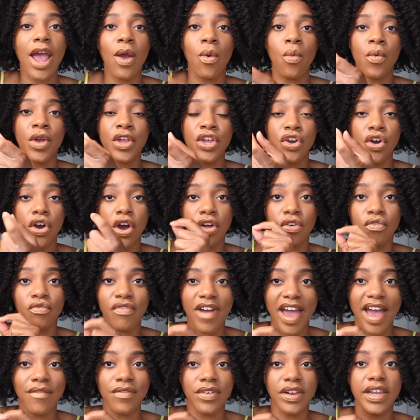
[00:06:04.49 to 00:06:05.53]
And when you're
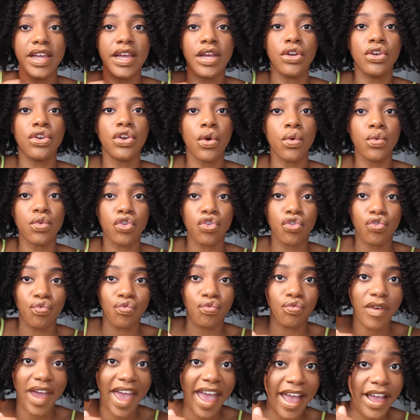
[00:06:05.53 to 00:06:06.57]
unraveling, don't
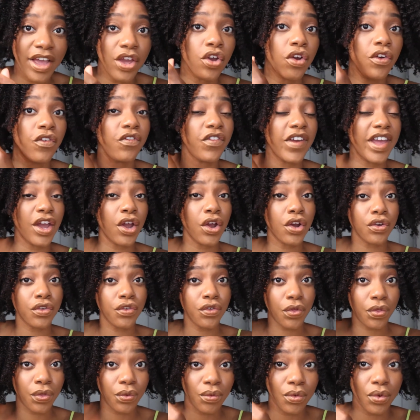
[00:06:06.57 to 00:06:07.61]
drag your
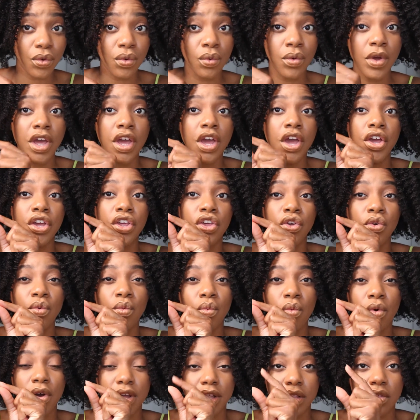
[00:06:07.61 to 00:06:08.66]
fingers through. You
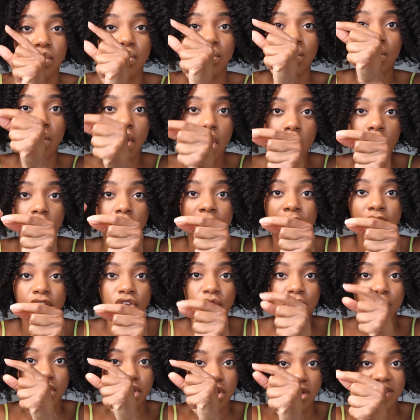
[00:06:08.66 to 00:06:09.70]
want to
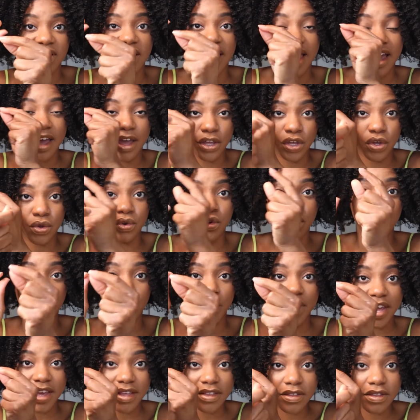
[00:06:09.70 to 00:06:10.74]
undo it. Just like how you
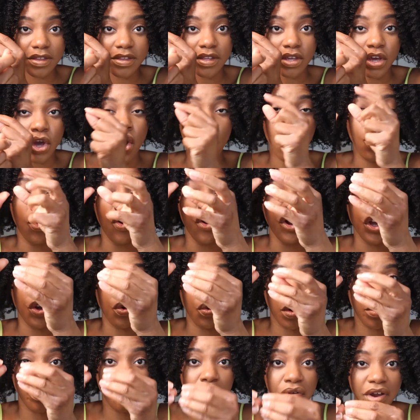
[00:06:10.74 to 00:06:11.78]
twist or you
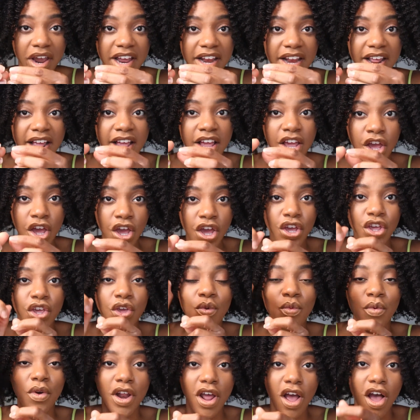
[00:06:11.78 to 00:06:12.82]
were braiding,
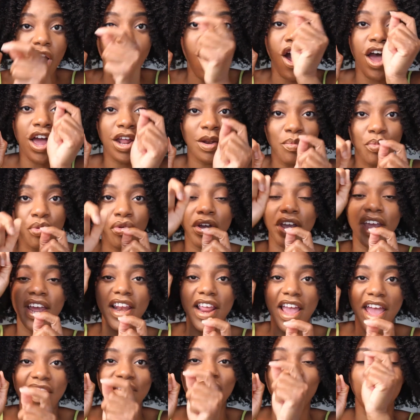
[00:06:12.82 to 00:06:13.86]
you want to
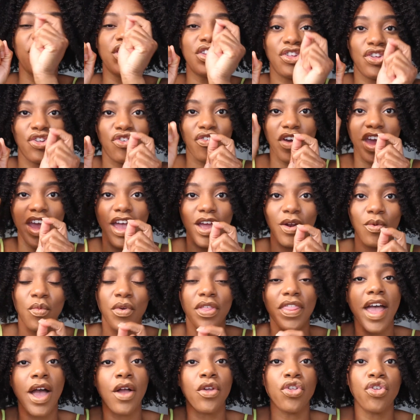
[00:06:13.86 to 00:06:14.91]
on-braid every strand
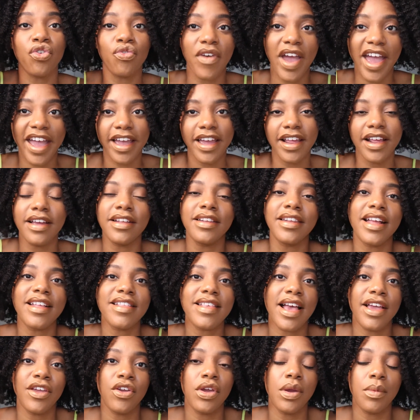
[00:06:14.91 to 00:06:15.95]
without dragging, and
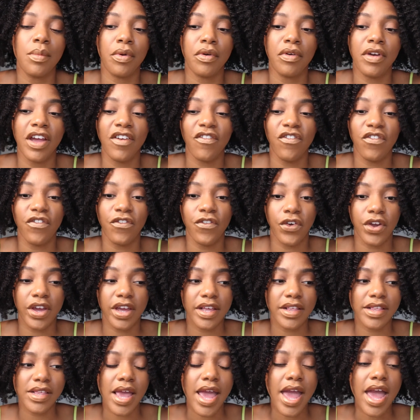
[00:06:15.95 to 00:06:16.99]
that's how you can prevent
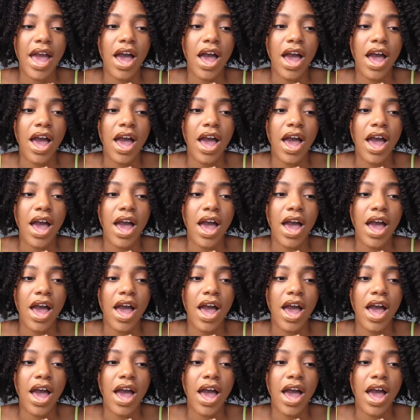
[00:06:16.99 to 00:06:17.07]
frizz.